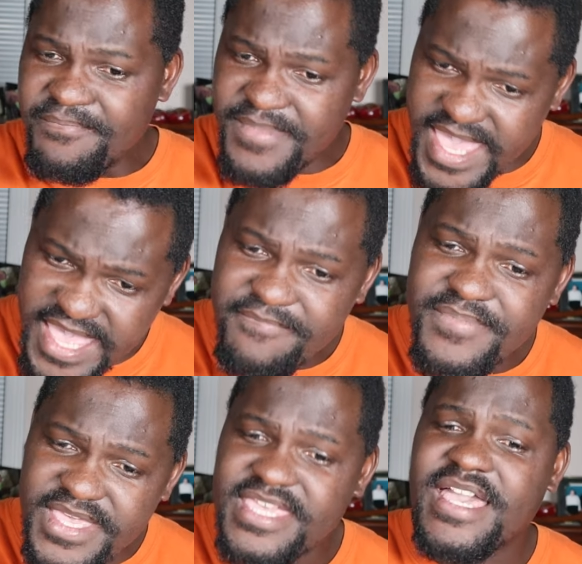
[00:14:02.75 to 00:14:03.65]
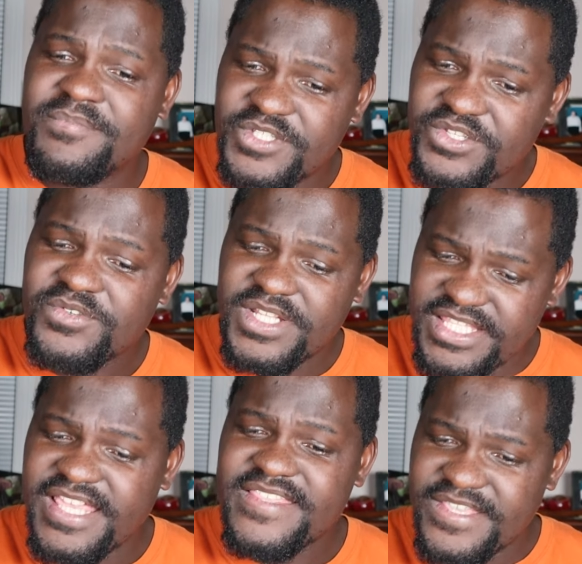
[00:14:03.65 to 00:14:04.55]
Maybe I'm just
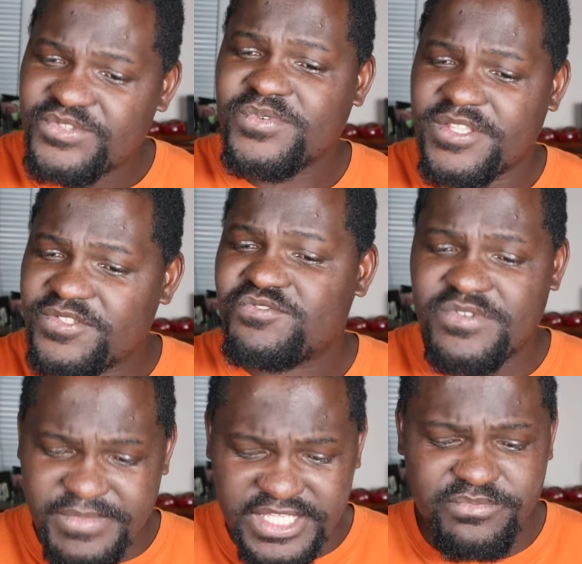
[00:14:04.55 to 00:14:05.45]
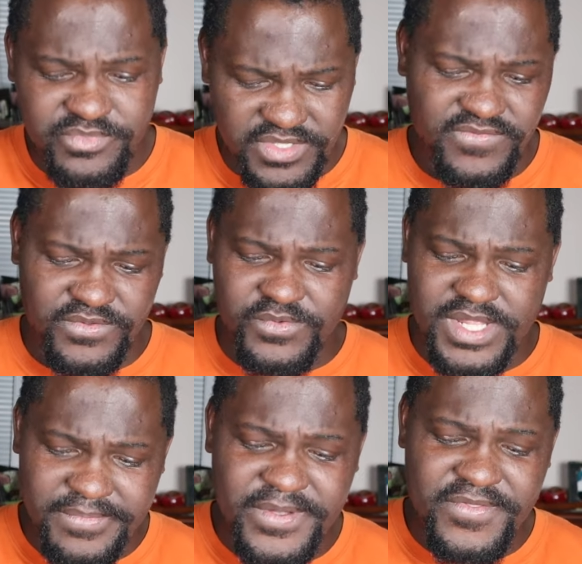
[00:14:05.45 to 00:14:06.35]
going to turn this one to a match preview.
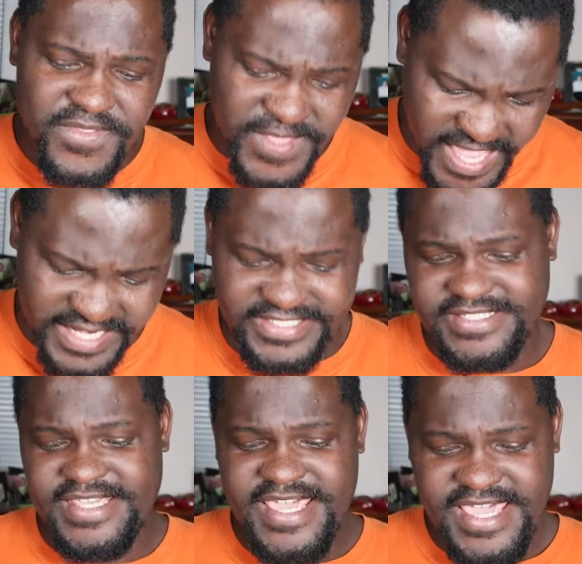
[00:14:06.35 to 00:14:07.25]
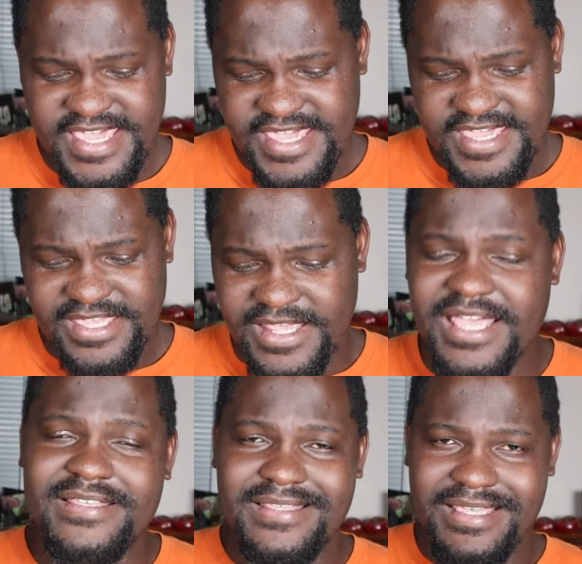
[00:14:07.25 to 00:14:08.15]
What about that?
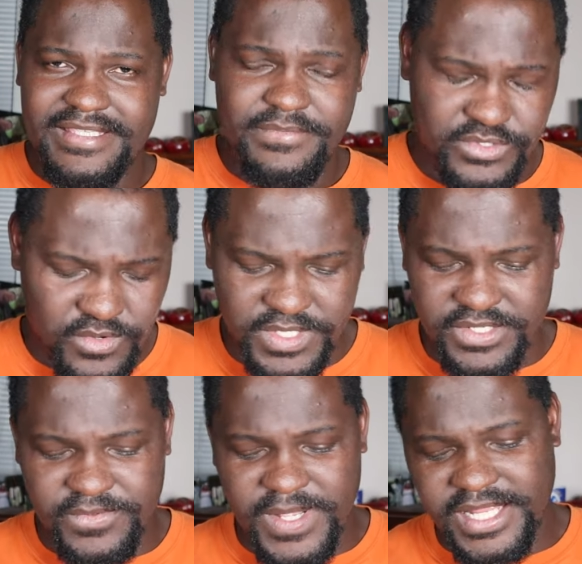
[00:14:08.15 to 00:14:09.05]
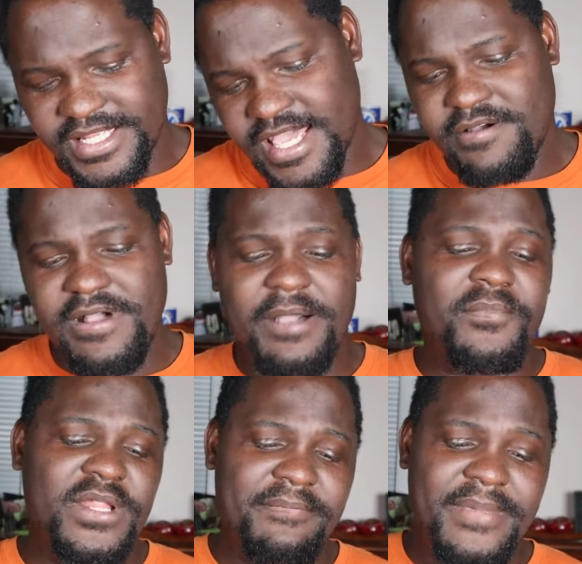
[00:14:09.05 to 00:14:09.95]
As I'm talking right now,
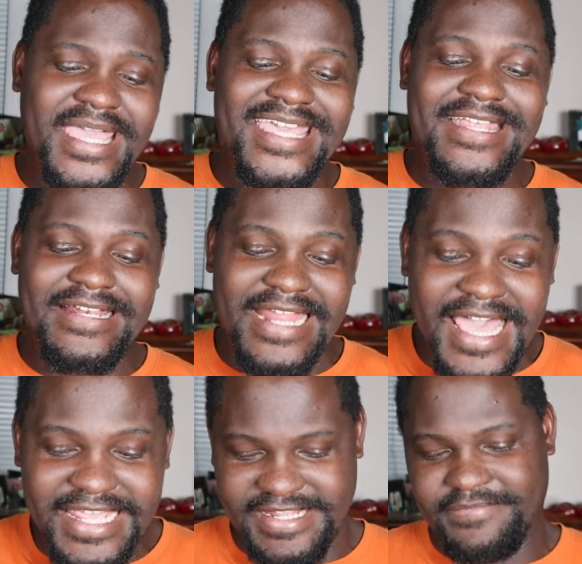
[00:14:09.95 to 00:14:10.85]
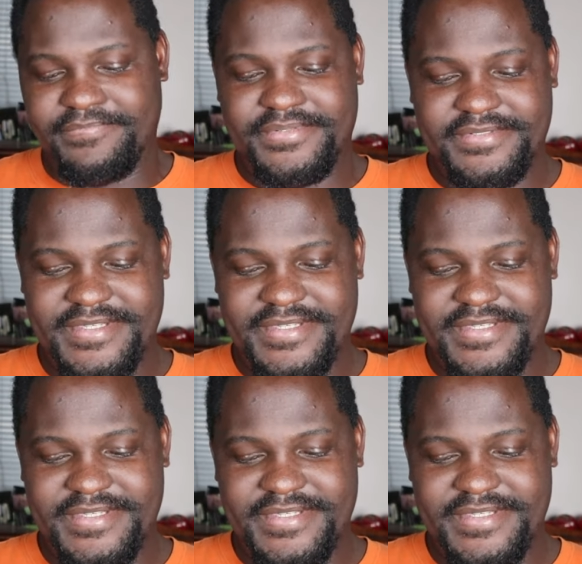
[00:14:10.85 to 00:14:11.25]
I'm going to make a lineup.